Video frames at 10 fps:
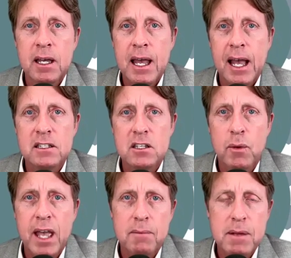And so we
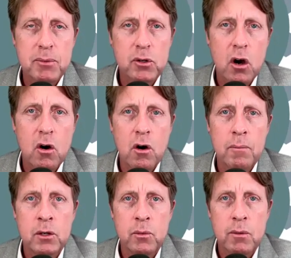had people go home,
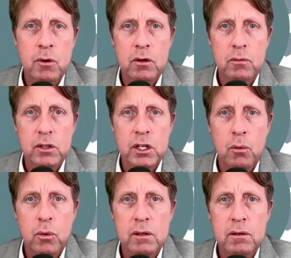and
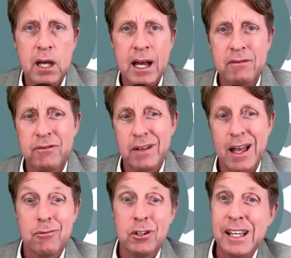we kind of
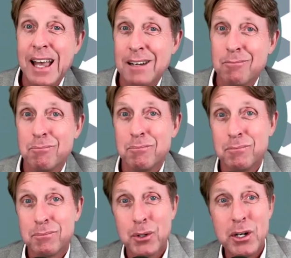really had
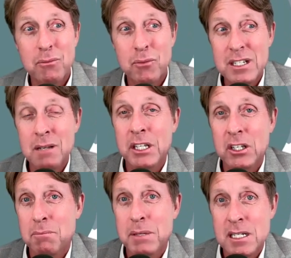pretty reasonably
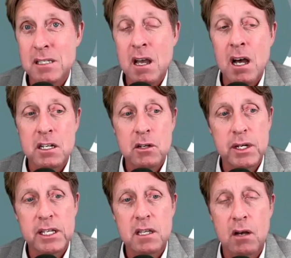good business
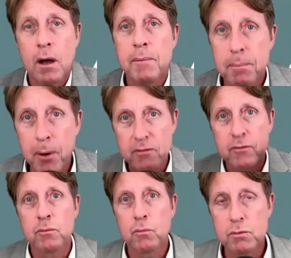continuity. So, I mean, apart from
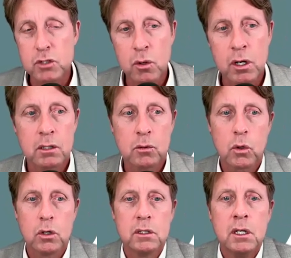what was going on in the
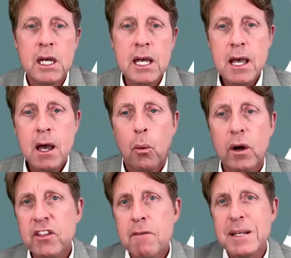world. What if
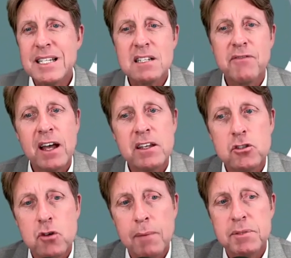the business value
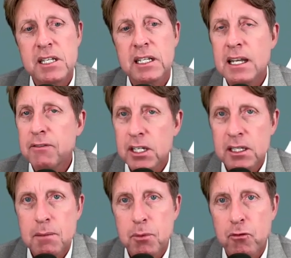drops
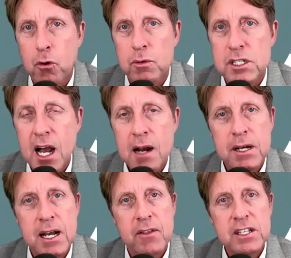significantly before retirement?
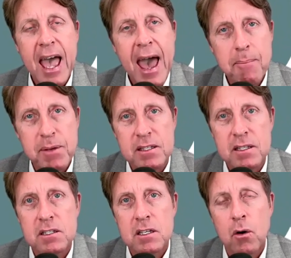Now, this happens.
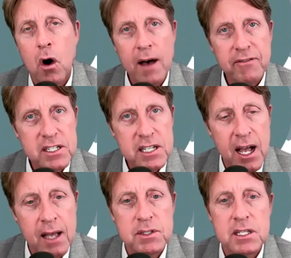So
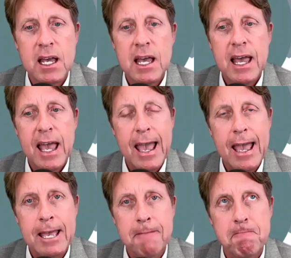oftentimes a